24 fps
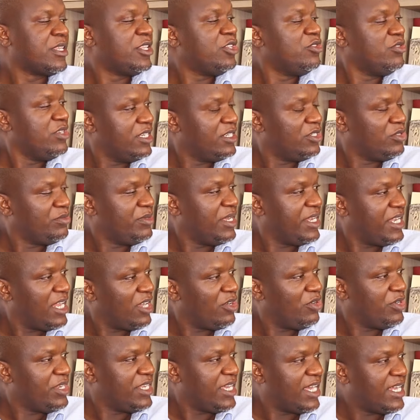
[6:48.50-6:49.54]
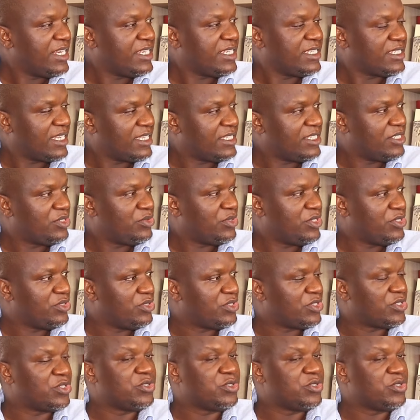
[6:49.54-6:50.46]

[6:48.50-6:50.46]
You need to be an agony aunt in such situations.